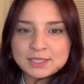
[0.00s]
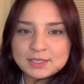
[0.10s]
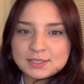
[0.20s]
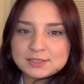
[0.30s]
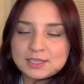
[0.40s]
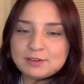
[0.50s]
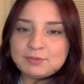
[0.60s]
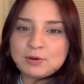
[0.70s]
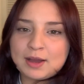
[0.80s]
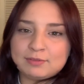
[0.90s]
take a
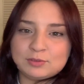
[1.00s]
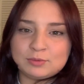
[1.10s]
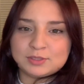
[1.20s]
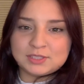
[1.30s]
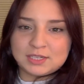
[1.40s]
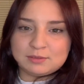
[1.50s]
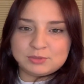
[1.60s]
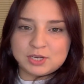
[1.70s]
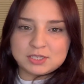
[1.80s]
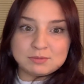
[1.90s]
vote afterwards and end up
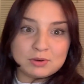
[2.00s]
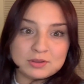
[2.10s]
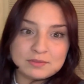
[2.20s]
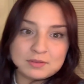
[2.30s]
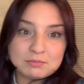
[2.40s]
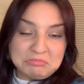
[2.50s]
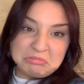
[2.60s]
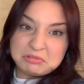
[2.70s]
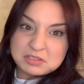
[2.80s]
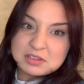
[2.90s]
changing both of them
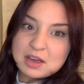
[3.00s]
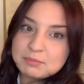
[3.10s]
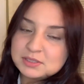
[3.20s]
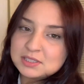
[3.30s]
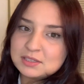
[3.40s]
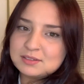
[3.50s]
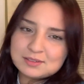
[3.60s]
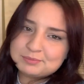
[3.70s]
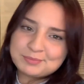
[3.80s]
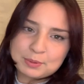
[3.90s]
to the opposite. No,
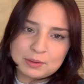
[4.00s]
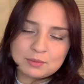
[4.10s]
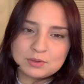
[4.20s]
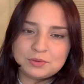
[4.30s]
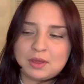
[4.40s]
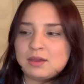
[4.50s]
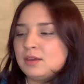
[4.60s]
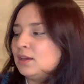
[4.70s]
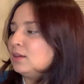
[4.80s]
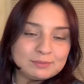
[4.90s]
probably won't do that.
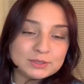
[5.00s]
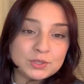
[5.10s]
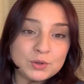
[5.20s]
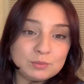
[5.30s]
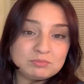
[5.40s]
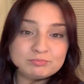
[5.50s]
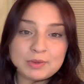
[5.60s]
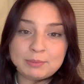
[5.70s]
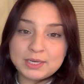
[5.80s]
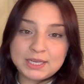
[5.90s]
So I'm
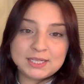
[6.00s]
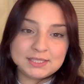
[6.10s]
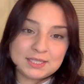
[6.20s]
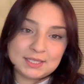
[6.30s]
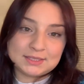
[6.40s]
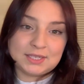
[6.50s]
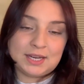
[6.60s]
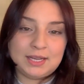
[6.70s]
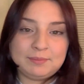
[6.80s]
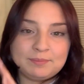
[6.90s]
gonna get into this, all
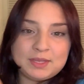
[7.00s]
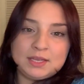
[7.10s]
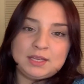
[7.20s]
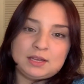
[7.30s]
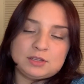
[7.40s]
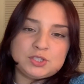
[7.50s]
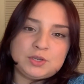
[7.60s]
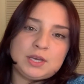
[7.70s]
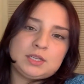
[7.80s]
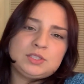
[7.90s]
right? I'll show you how to do